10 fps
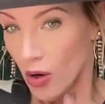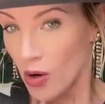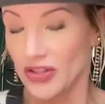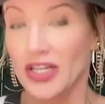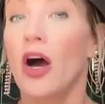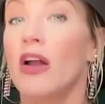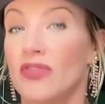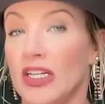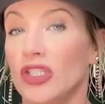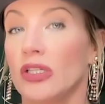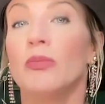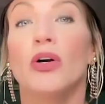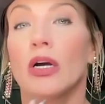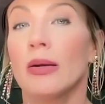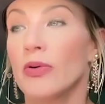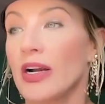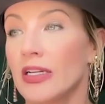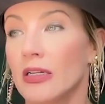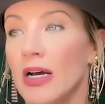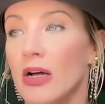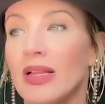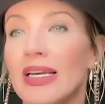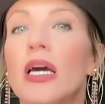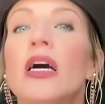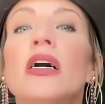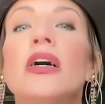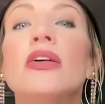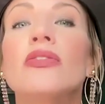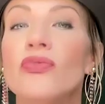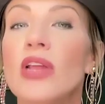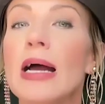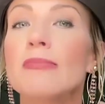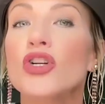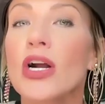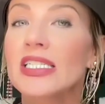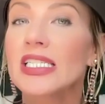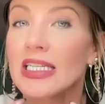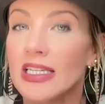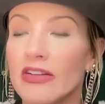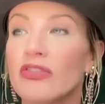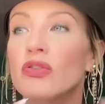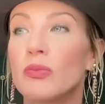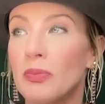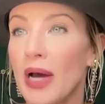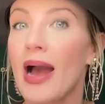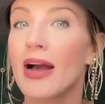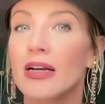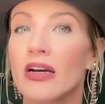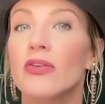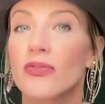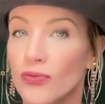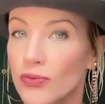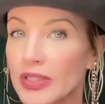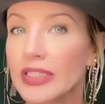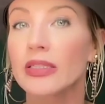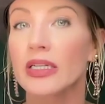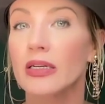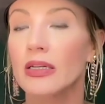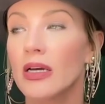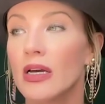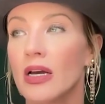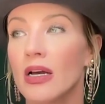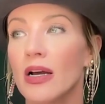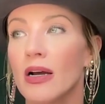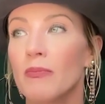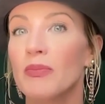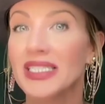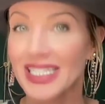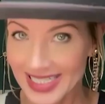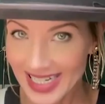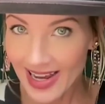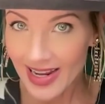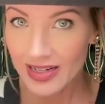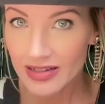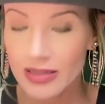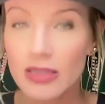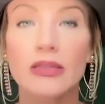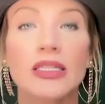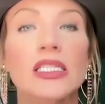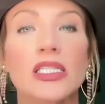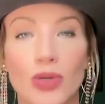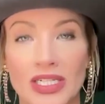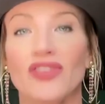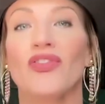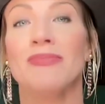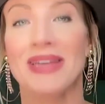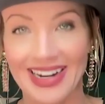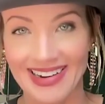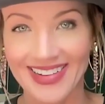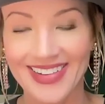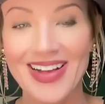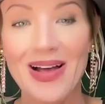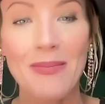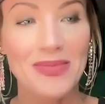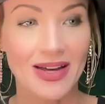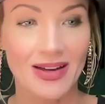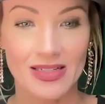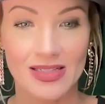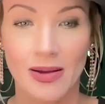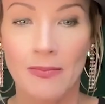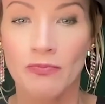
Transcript: the nonfiction book I'm writing about. Like, I'm trying to give back freely. But today, this is one's for me, because